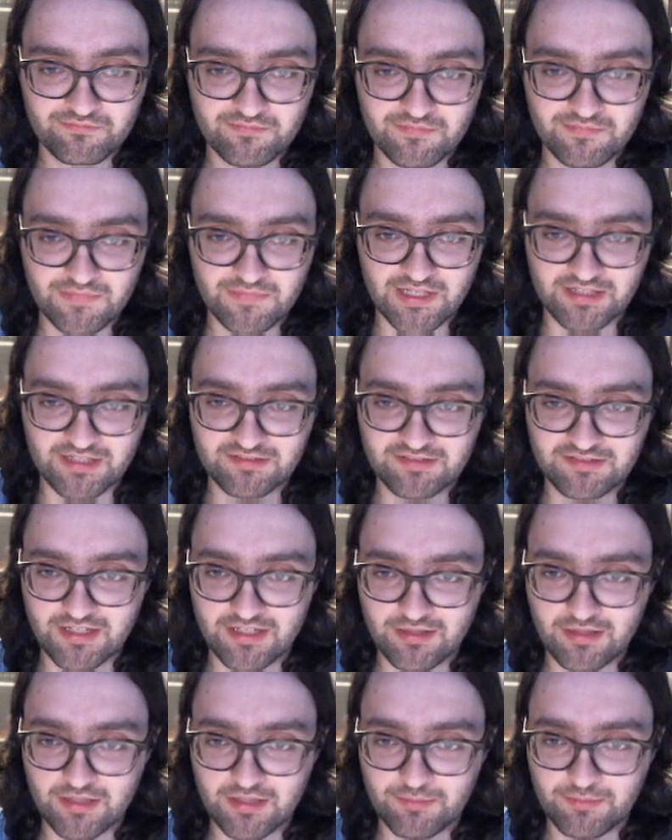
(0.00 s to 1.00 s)
Like,
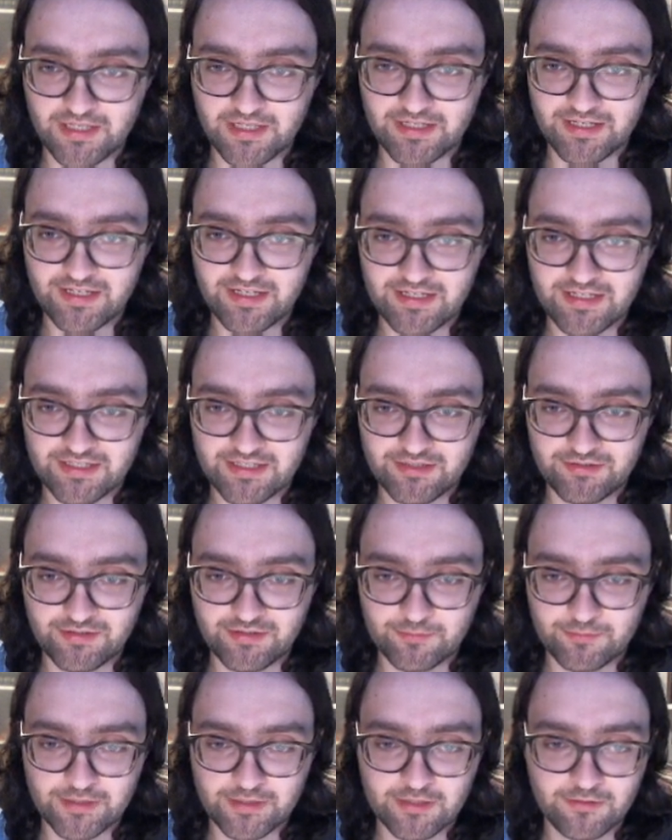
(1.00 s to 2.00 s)
say they play here
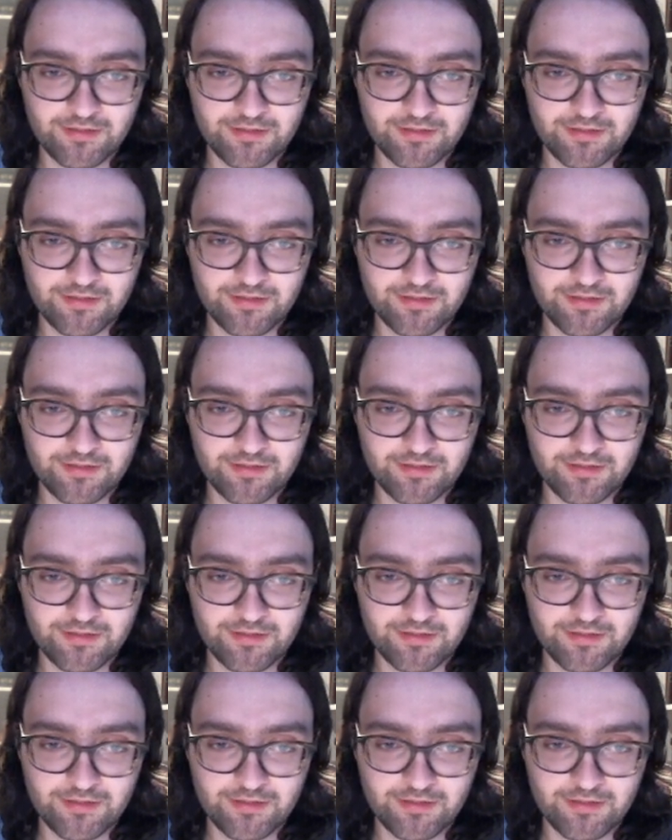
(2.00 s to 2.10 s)
and we go